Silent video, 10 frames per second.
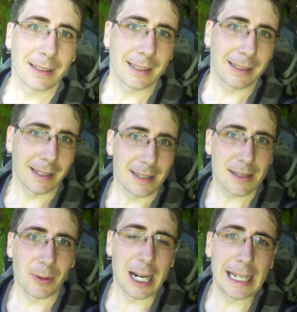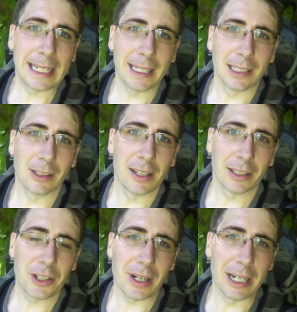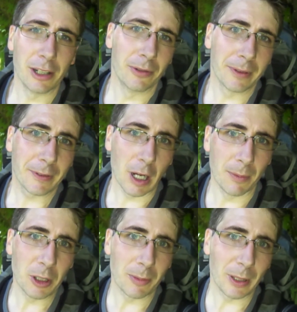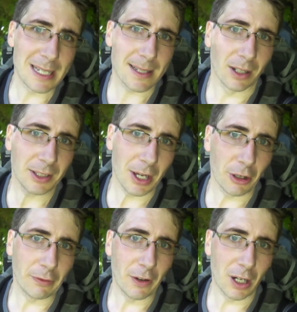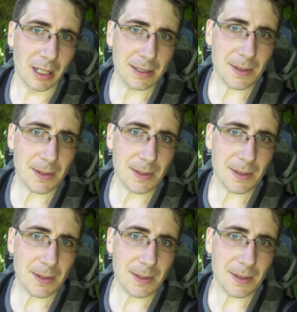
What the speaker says: Okay, so we're hiking along the trail, and we've come to a place called Tunnel Falls,